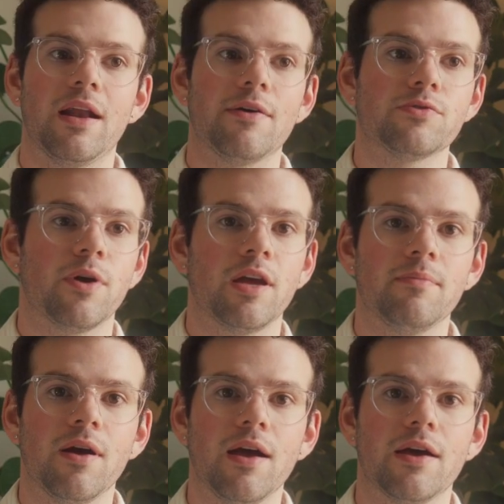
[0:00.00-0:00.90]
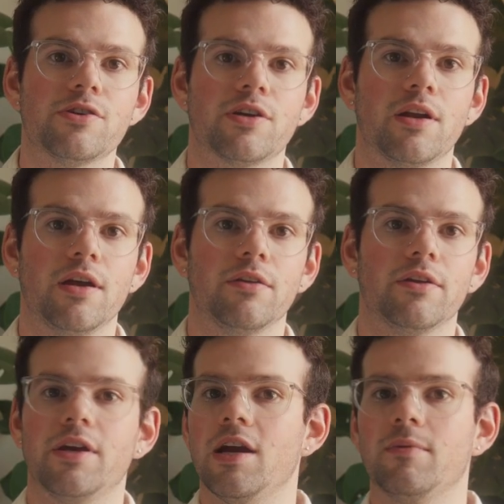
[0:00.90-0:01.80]
and I was walking by, I just kind of held the
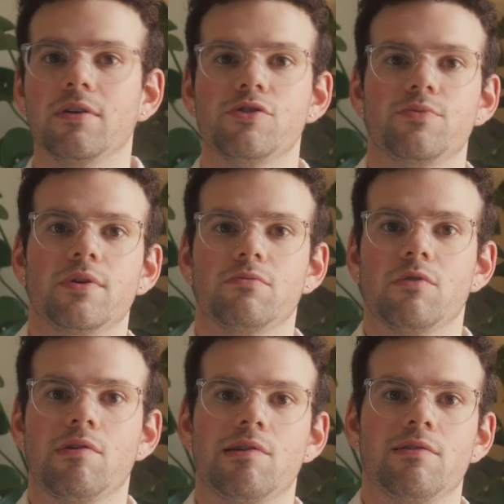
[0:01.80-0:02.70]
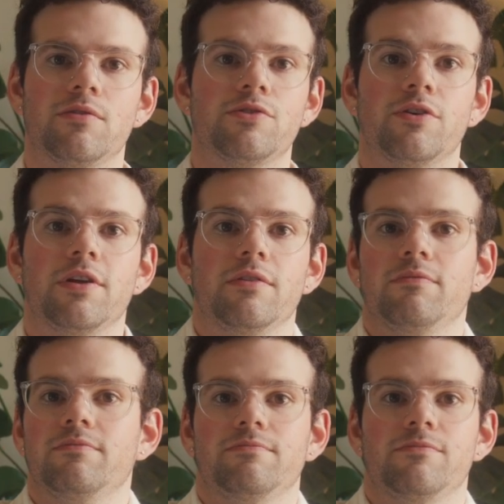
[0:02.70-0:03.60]
camera, just went, turned it
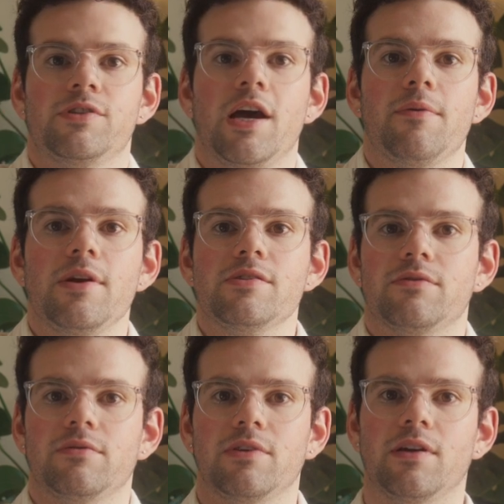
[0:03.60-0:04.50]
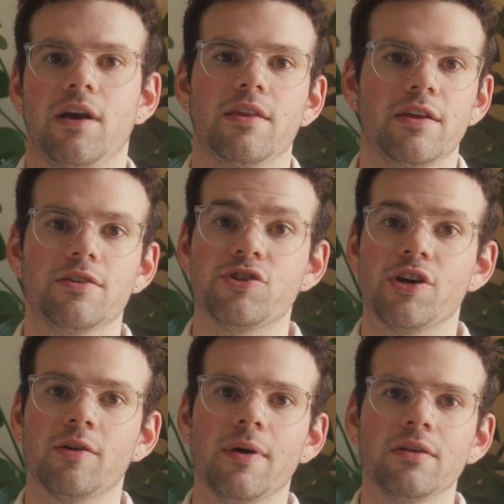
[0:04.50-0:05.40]
sideways, and then hit the
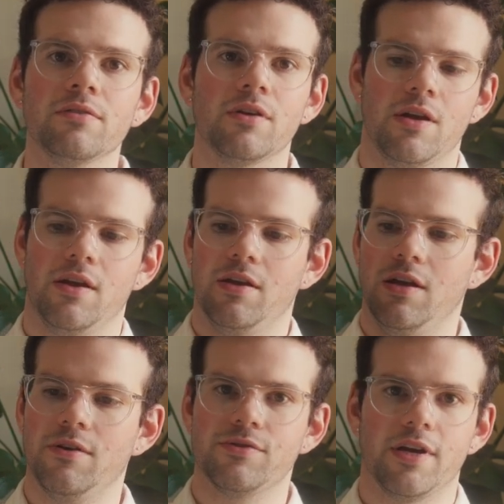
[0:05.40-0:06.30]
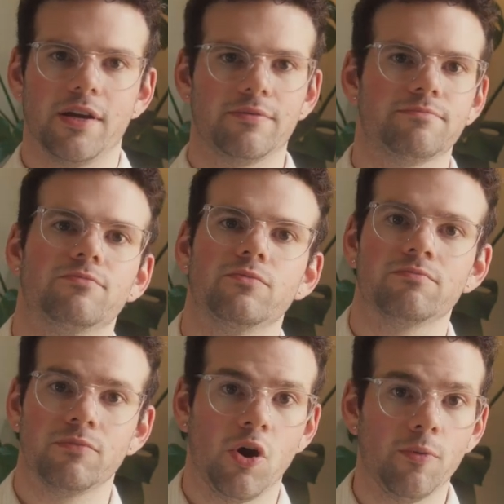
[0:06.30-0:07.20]
shutter button. And I was like,
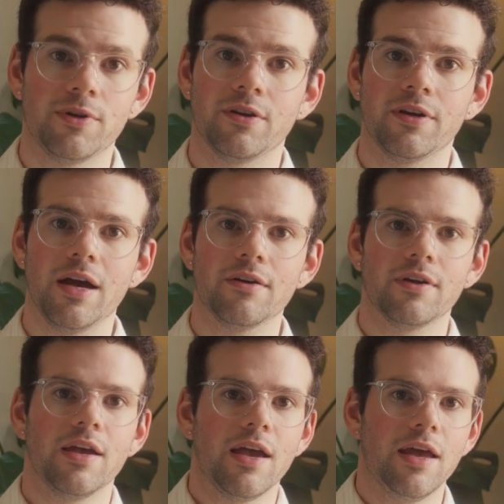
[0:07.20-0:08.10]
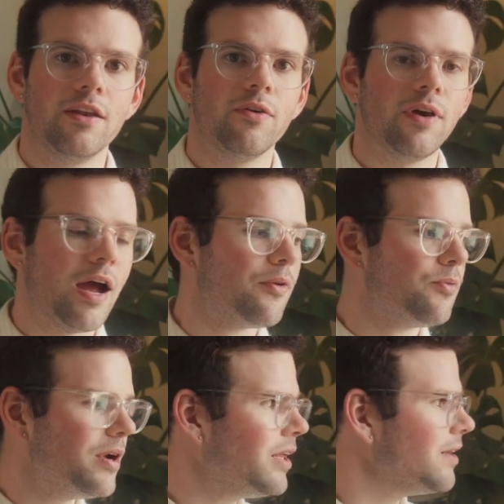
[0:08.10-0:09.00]
hope it turned out. And you know what? I
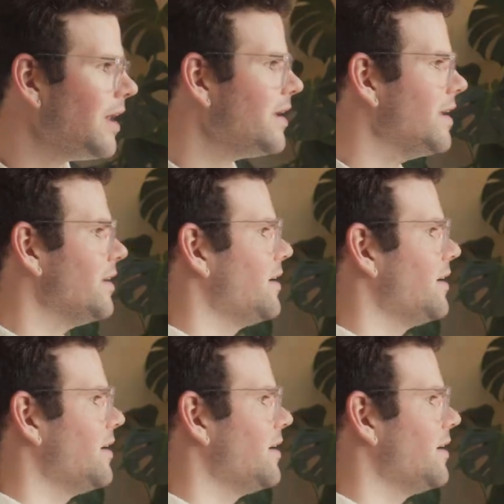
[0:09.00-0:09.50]
really like it.